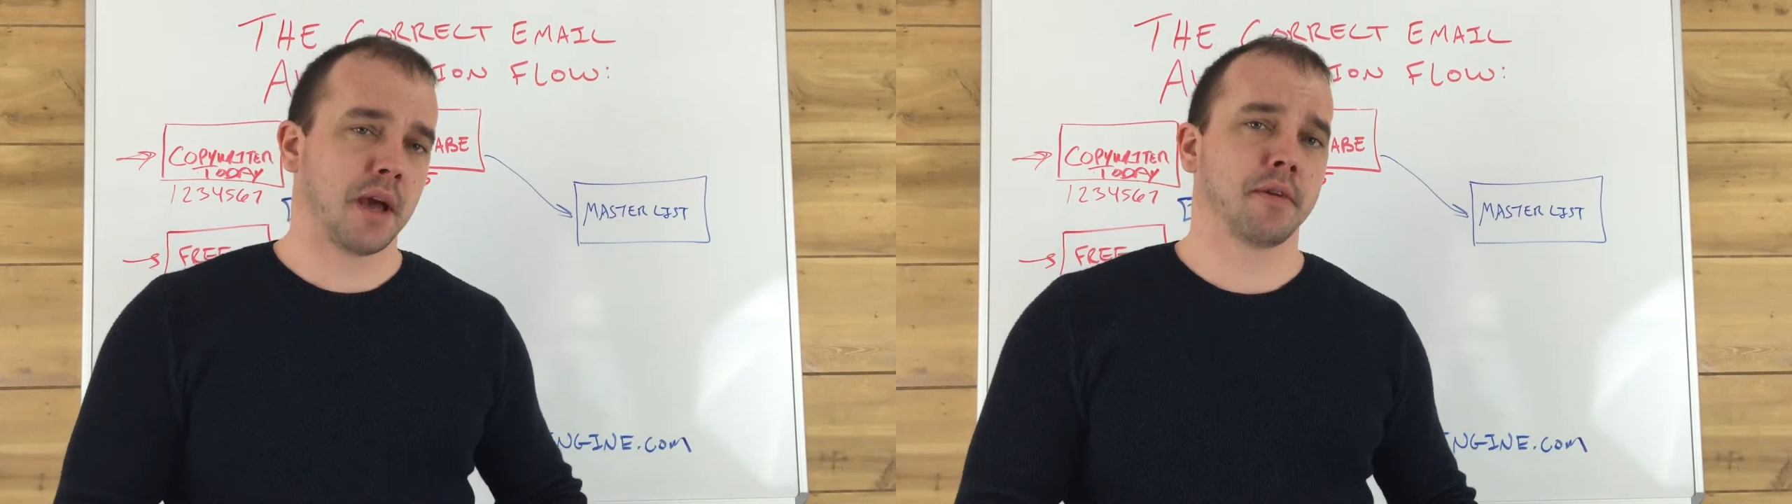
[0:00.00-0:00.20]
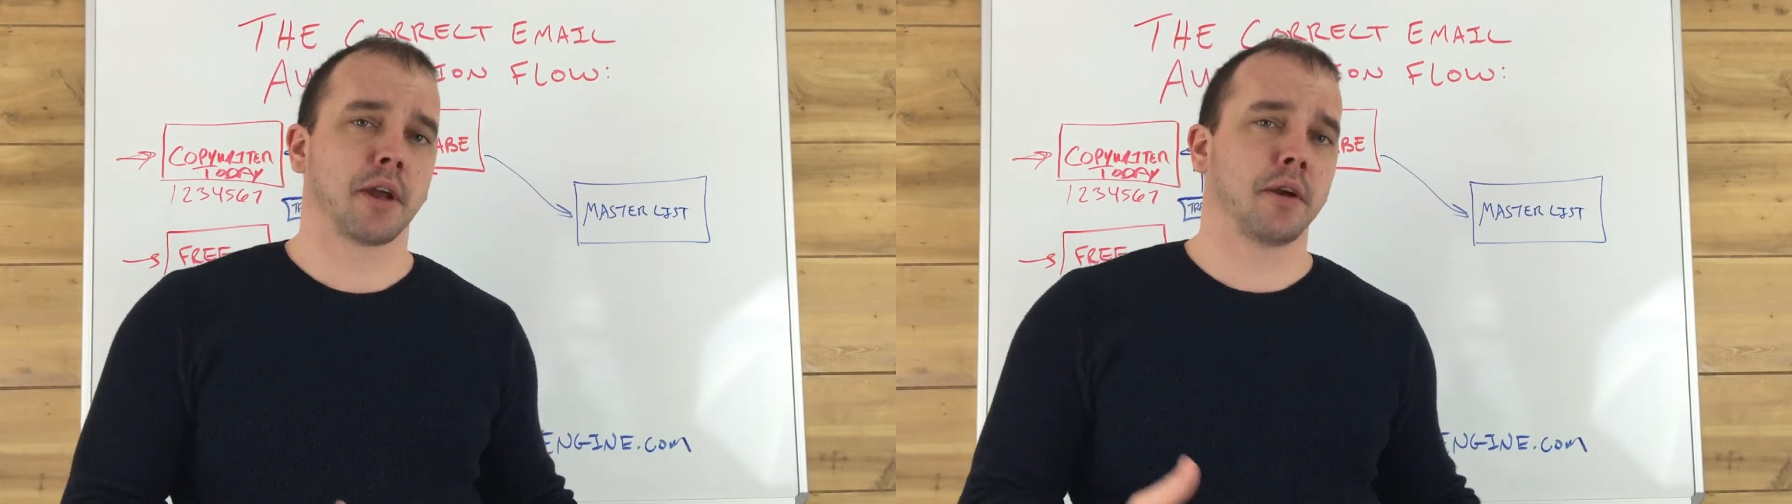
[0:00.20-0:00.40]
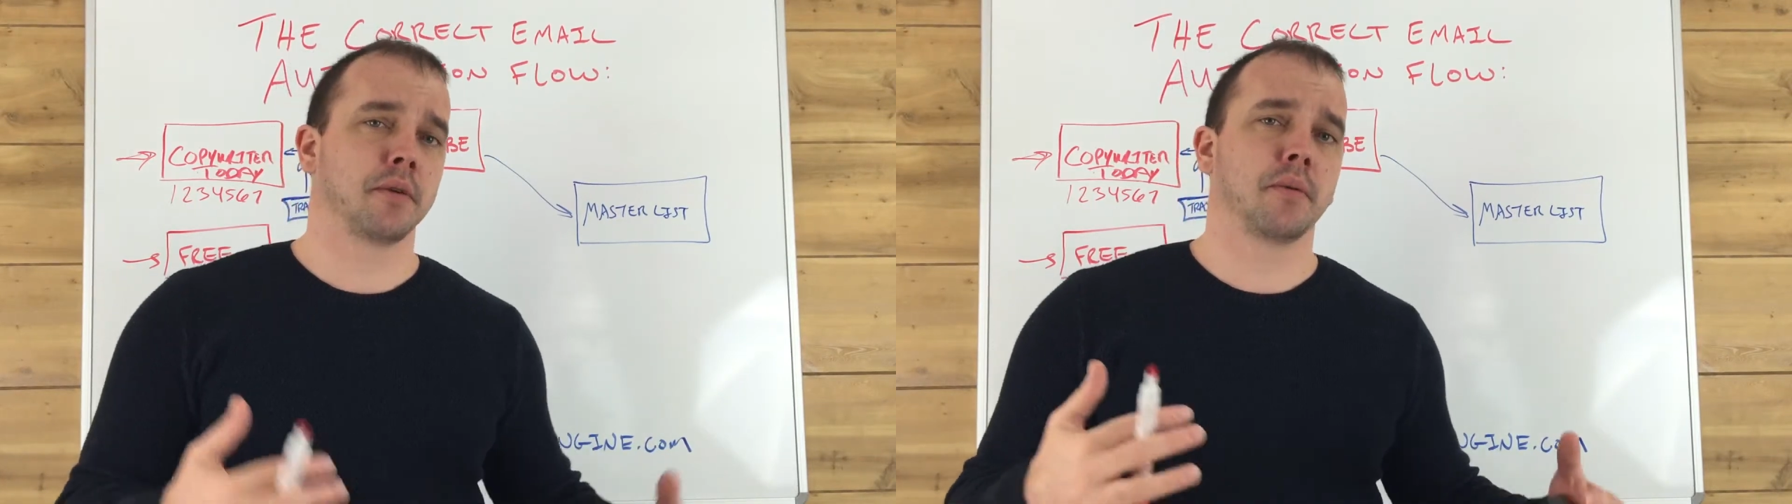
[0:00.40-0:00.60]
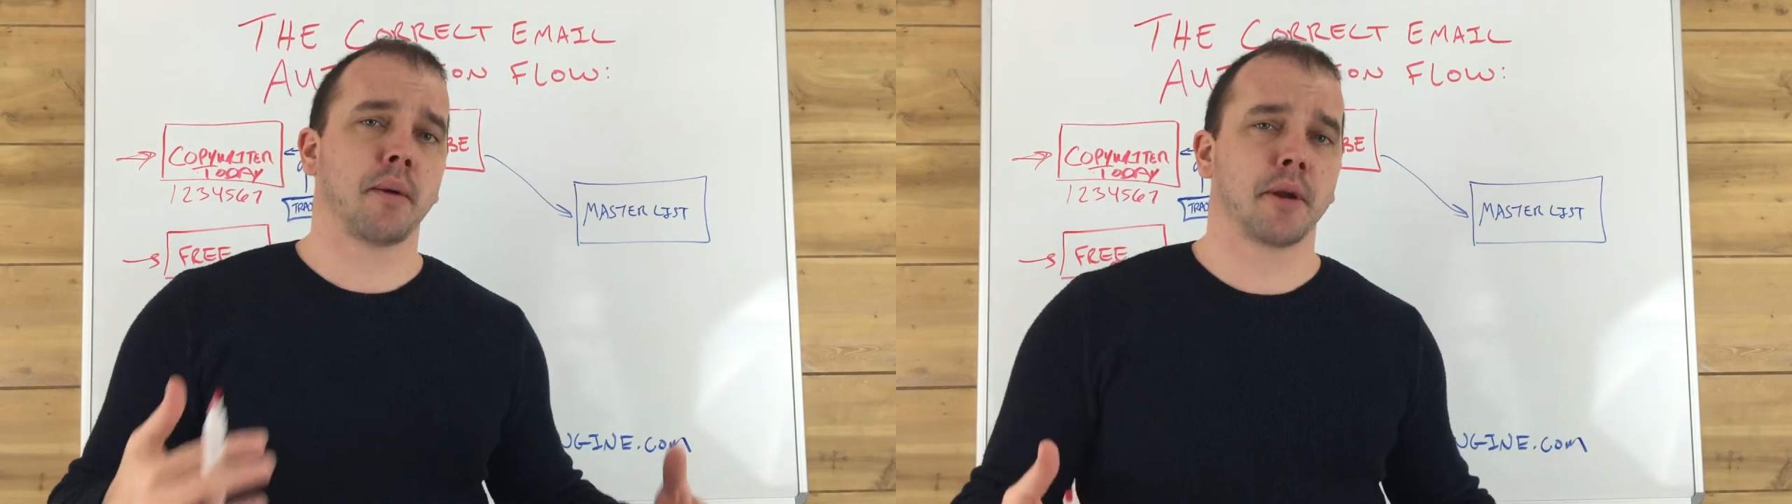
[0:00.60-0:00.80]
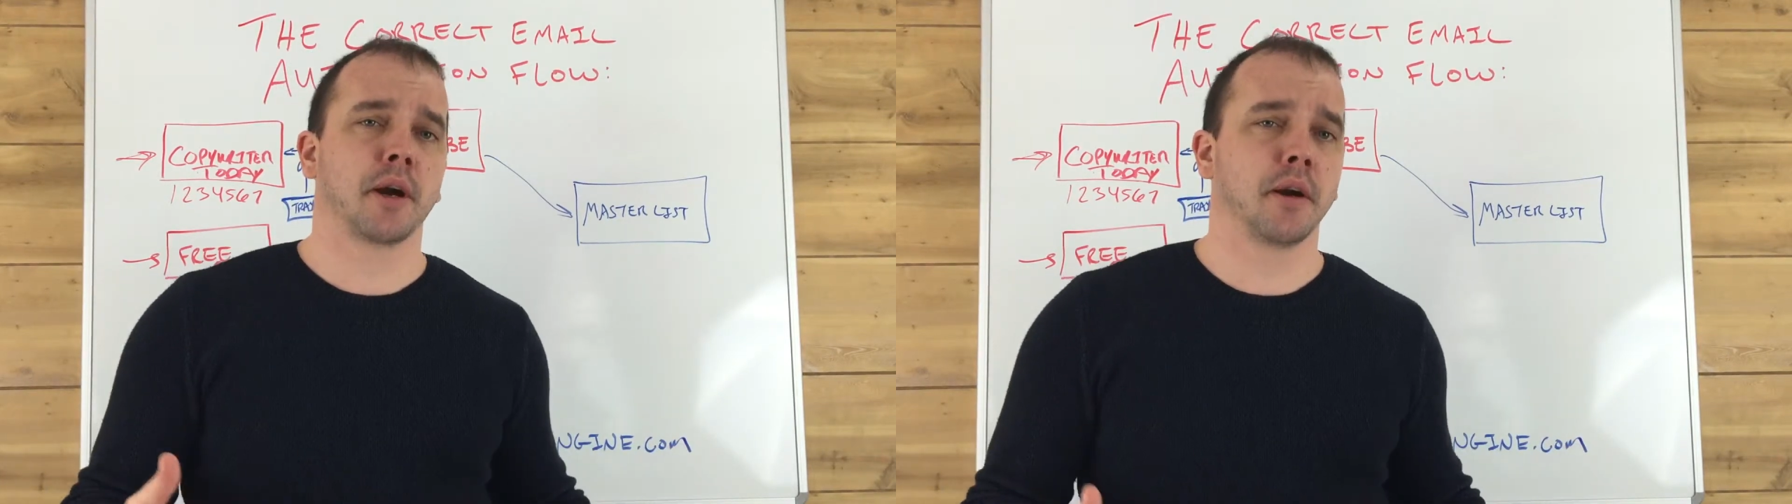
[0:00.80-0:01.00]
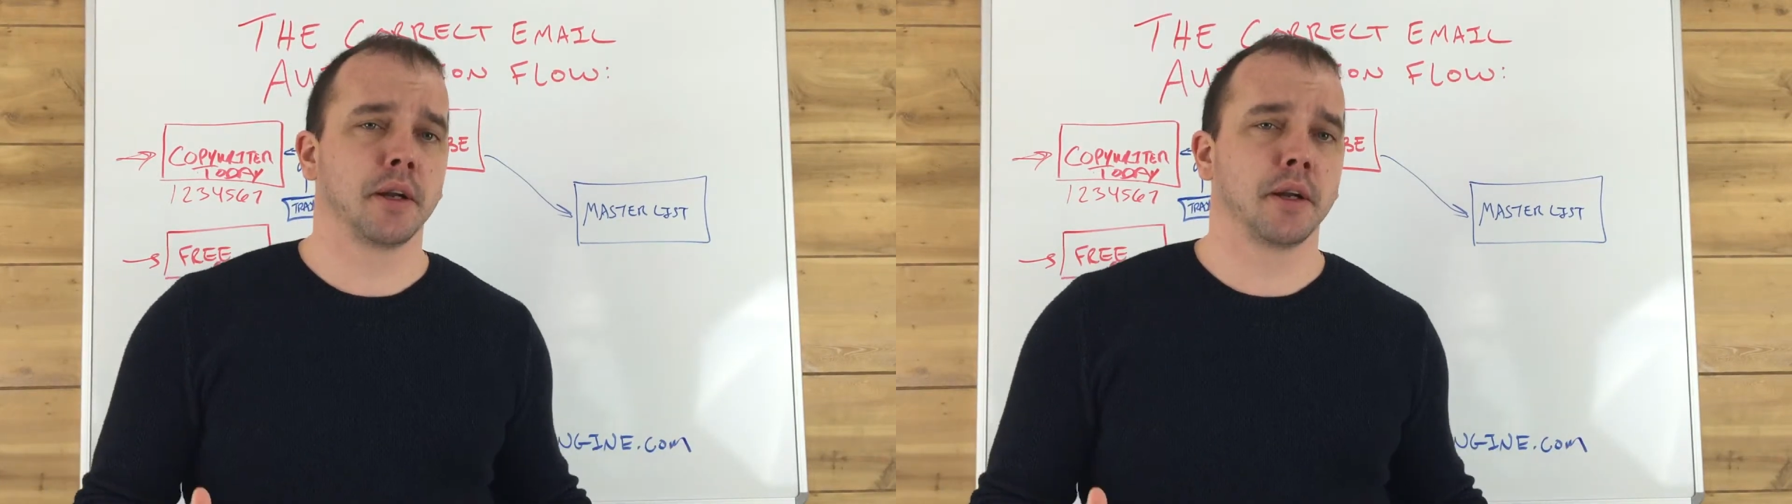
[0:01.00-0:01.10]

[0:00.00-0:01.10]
having a new webinar,